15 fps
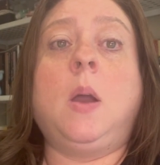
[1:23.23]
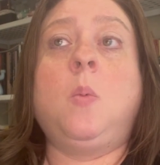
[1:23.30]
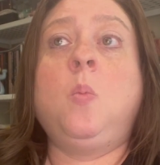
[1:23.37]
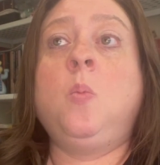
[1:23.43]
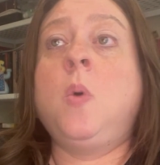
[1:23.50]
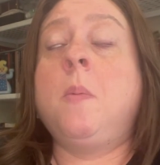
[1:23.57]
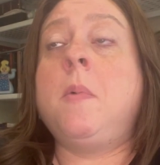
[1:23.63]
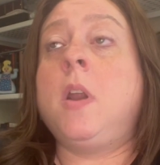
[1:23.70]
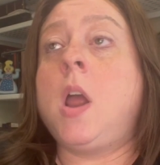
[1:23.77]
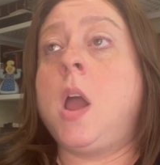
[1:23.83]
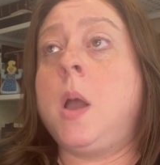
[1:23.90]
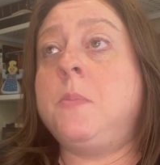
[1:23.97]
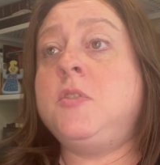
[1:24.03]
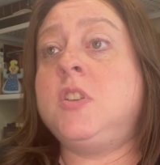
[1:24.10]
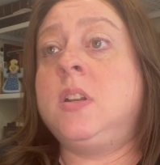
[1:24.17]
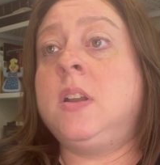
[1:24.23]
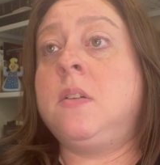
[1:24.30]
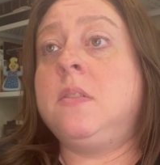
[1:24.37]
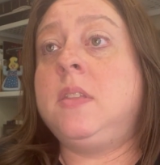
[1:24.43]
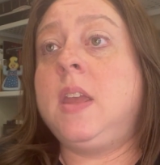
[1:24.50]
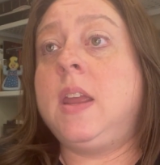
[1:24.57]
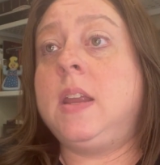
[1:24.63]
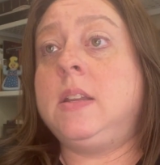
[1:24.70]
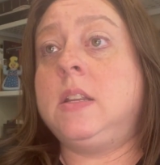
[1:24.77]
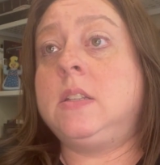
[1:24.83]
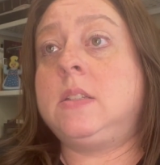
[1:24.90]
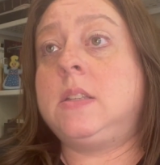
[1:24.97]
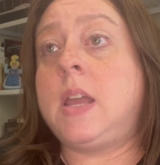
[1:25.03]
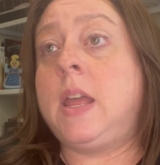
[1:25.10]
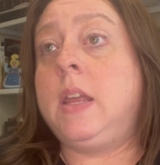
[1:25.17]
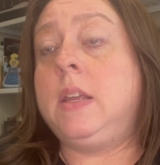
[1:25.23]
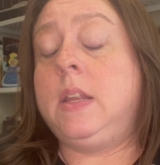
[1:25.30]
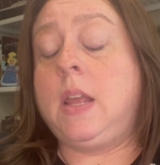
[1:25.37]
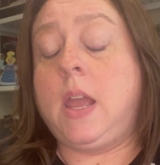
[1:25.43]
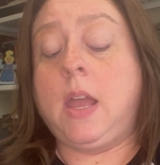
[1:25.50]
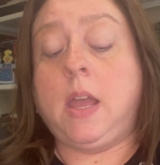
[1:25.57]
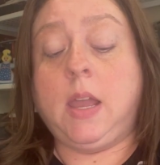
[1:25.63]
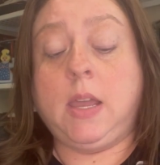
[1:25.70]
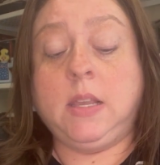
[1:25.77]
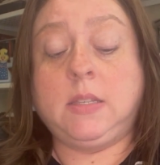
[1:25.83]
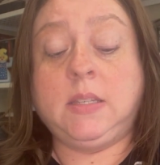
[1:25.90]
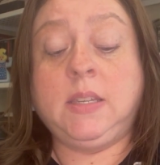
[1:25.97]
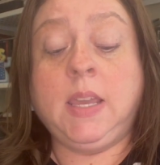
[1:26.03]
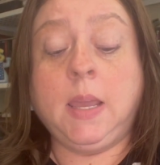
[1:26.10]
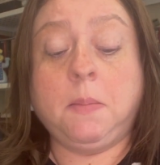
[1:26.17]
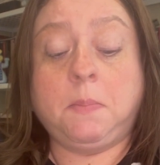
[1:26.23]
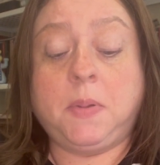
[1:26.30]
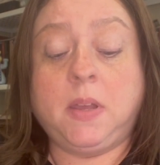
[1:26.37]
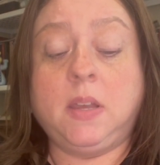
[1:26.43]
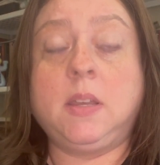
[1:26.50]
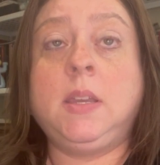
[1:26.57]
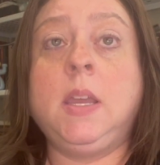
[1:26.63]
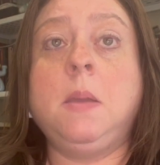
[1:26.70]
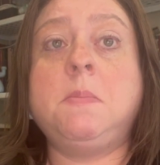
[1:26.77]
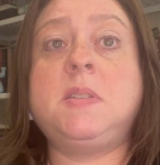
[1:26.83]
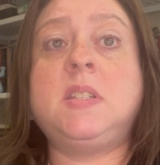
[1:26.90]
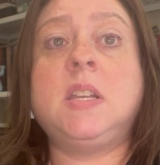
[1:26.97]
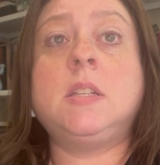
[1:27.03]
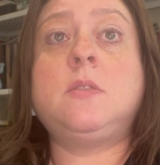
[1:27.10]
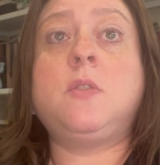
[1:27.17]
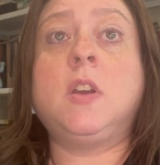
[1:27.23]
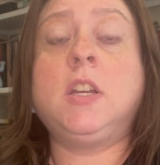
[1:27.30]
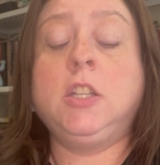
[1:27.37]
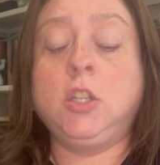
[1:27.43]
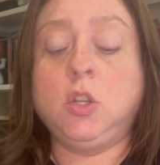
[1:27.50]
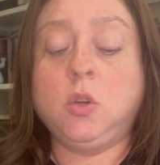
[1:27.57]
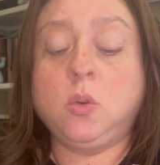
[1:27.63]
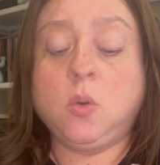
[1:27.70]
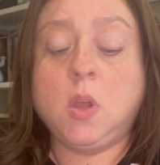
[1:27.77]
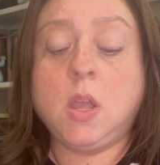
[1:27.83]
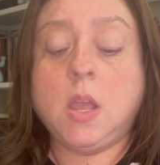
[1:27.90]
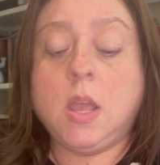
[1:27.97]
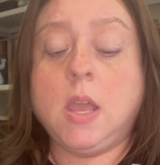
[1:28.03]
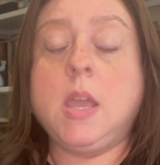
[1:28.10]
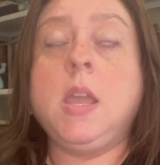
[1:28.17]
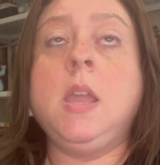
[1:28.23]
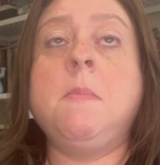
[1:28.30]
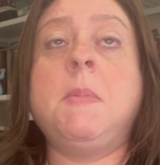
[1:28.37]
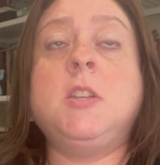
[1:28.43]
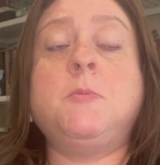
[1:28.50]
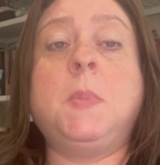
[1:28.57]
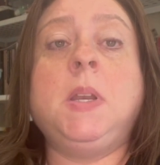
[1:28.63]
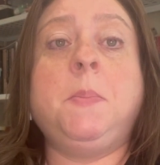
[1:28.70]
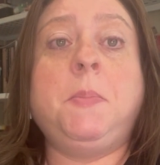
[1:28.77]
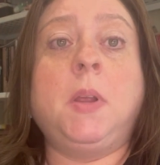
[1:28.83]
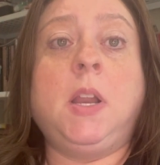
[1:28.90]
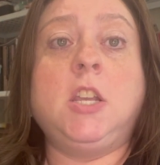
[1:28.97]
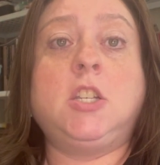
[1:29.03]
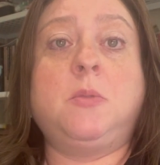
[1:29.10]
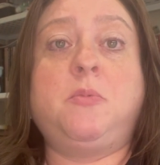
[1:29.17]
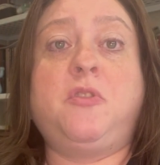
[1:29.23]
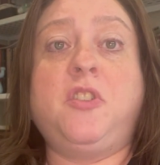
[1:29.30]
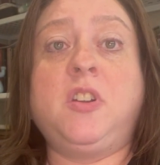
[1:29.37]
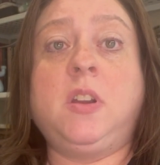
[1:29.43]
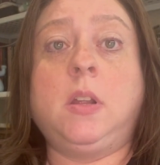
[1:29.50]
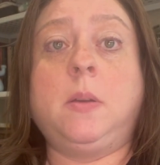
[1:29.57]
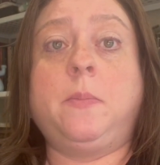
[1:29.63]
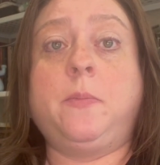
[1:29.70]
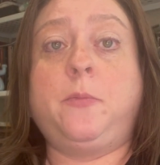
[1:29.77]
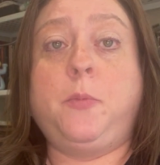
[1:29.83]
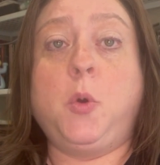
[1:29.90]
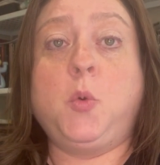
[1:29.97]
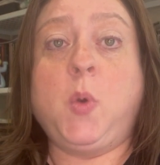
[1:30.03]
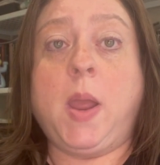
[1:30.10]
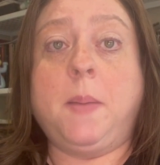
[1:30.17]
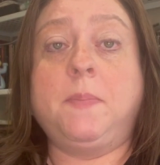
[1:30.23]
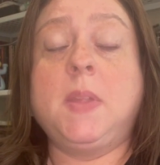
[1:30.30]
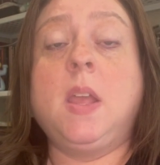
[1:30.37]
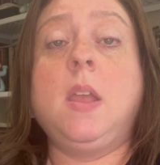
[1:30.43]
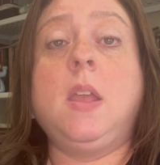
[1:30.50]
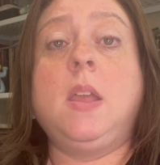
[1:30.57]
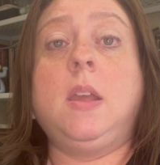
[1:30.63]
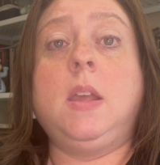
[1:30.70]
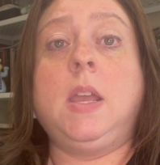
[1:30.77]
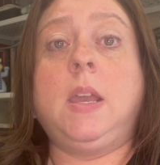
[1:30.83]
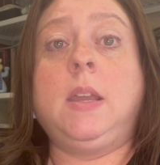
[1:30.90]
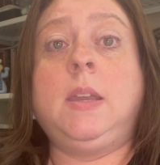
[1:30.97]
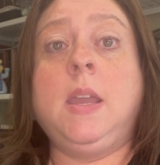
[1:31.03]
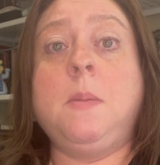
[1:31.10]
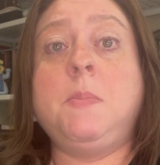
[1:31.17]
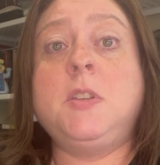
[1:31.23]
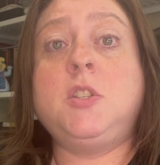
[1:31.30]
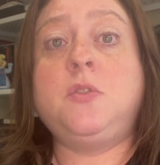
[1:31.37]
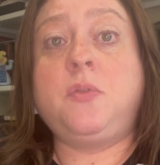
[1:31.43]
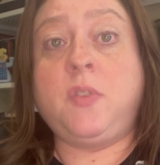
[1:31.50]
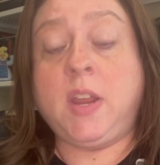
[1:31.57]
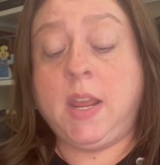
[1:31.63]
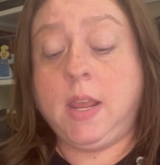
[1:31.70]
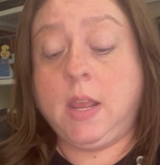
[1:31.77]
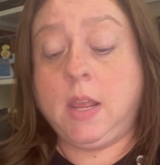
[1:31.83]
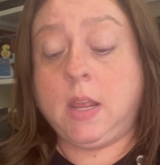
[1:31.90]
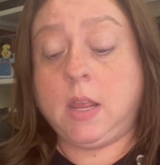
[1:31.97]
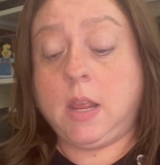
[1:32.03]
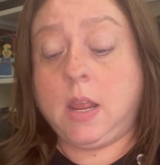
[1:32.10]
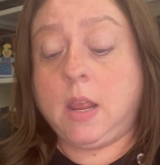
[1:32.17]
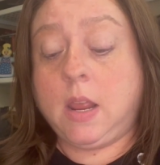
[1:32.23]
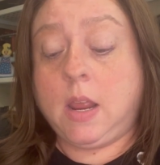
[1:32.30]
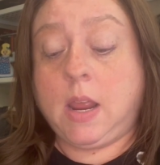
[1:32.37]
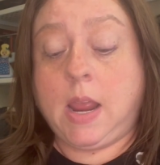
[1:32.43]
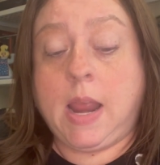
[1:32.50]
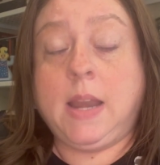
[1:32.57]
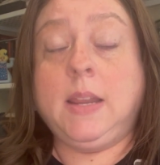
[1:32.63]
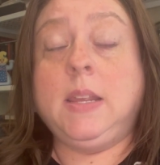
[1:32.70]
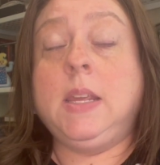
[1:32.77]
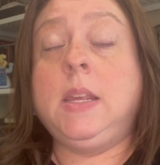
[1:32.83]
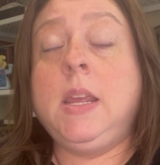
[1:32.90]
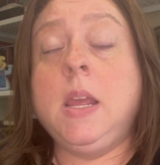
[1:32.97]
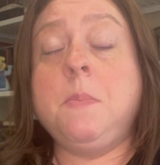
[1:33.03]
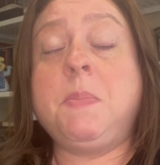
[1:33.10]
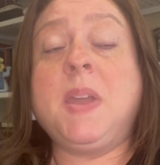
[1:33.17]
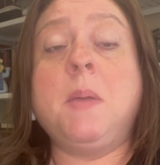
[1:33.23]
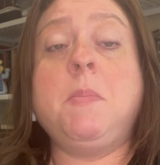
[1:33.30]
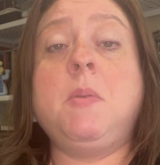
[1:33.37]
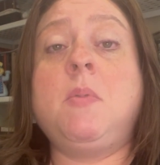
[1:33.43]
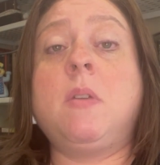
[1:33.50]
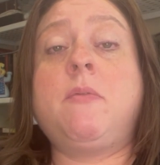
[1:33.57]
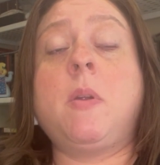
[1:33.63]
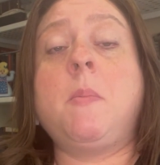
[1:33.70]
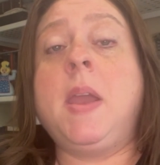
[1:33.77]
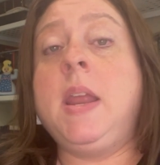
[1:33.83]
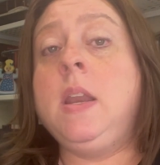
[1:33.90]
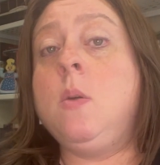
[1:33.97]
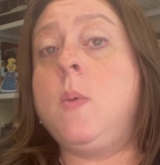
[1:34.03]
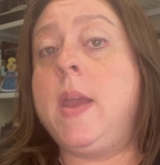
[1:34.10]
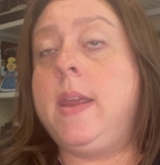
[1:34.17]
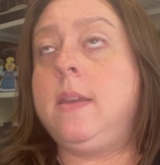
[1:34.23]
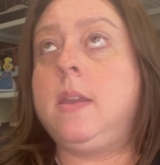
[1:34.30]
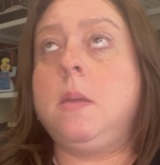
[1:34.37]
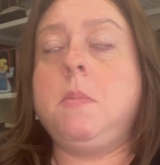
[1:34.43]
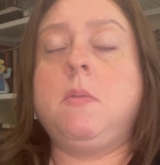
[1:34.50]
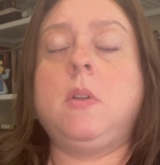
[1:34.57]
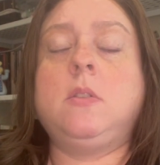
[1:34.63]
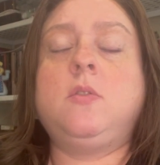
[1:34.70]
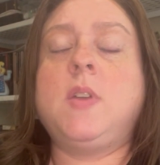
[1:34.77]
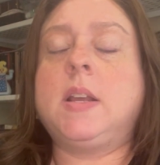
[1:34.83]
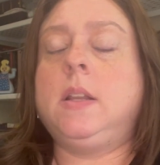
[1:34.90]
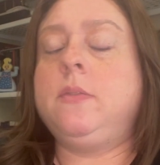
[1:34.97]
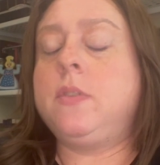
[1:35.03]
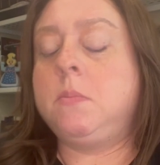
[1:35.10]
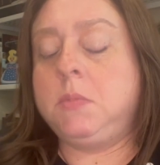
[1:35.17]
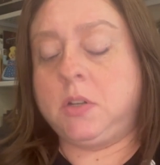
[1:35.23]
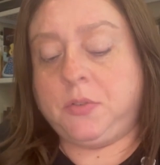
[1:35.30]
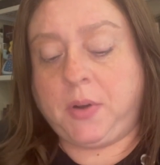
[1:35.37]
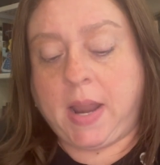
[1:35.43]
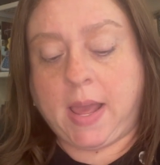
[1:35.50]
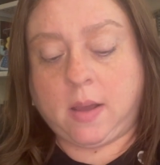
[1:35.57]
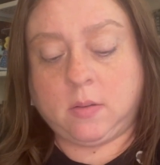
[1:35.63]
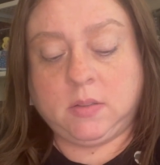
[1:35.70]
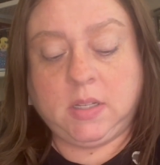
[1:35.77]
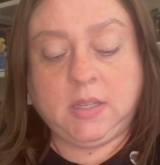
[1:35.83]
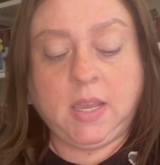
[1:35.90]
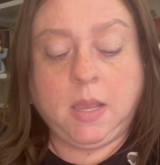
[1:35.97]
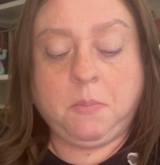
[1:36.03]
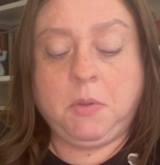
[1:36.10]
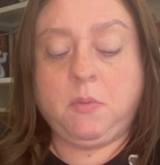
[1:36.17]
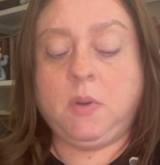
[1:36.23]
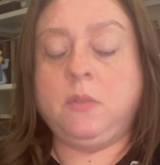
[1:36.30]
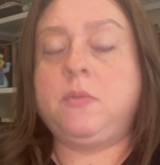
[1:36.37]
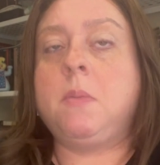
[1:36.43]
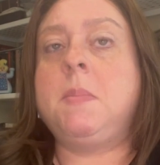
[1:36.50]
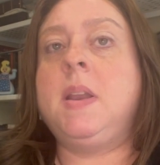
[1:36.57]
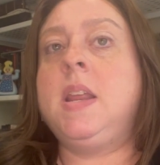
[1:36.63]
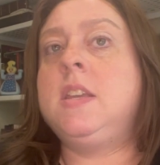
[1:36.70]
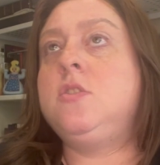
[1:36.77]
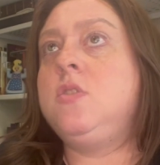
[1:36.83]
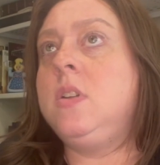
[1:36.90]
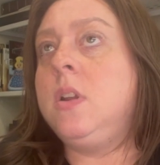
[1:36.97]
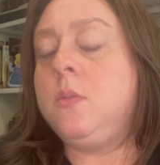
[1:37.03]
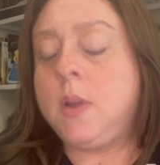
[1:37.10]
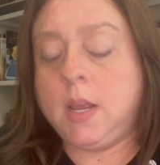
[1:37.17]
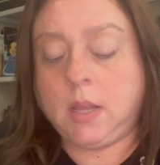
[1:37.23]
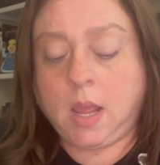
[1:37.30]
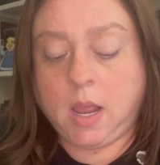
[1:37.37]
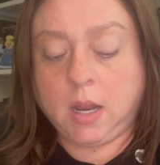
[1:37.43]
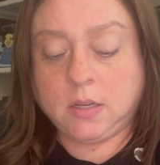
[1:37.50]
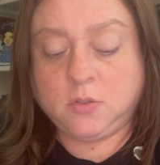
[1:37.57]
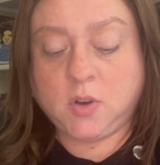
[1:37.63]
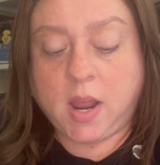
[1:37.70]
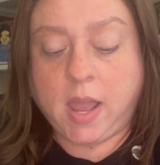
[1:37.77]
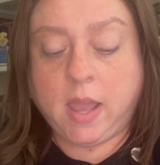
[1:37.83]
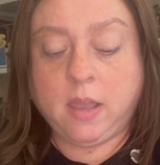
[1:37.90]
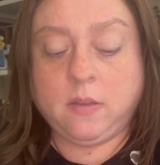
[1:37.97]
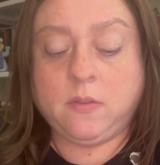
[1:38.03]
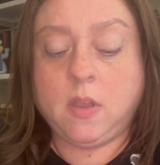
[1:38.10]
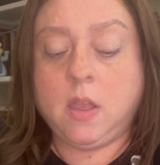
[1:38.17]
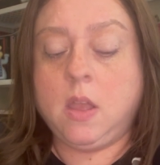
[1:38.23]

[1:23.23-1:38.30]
One more option out there that it's GIMP. GIMP stands for GNU Image Manipulation Program. GIMP is free, and GIMP can be run from anywhere. It can be run directly from the cloud. It can be run from an external hard drive,